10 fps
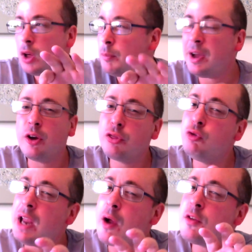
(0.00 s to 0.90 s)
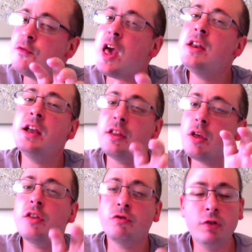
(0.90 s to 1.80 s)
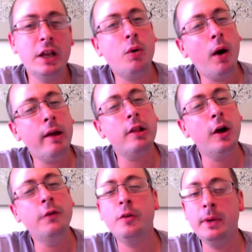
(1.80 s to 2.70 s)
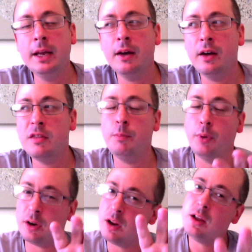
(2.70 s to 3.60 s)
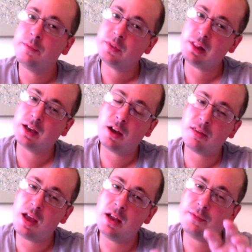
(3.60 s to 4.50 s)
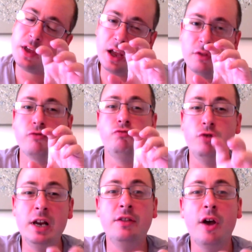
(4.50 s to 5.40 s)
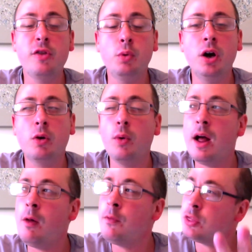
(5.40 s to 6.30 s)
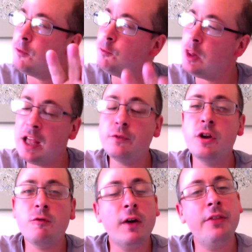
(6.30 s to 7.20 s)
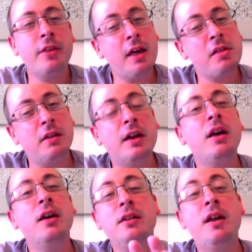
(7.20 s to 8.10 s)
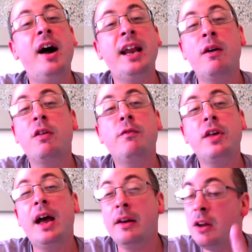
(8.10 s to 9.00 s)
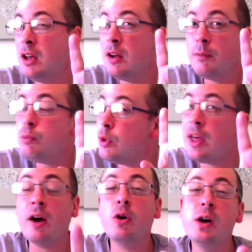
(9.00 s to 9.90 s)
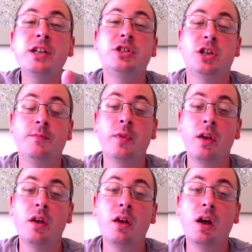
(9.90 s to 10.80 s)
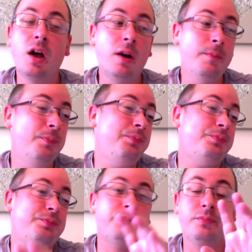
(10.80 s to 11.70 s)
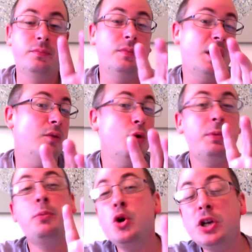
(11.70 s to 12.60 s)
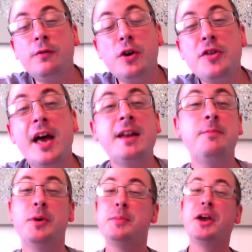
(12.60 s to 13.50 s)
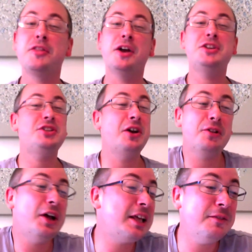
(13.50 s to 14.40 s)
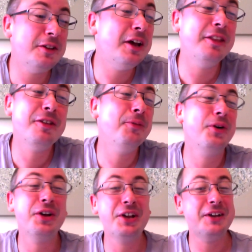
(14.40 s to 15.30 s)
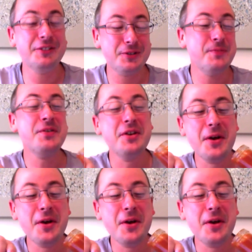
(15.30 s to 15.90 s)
a 3 out of 10. It's really quite low for me, guys, but like I say, it really does work well. The flavour is fantastic. 9 out of 10, without question. It would be pushing for a 10, but because I just don't like giving 10s, I'm not going to give it one.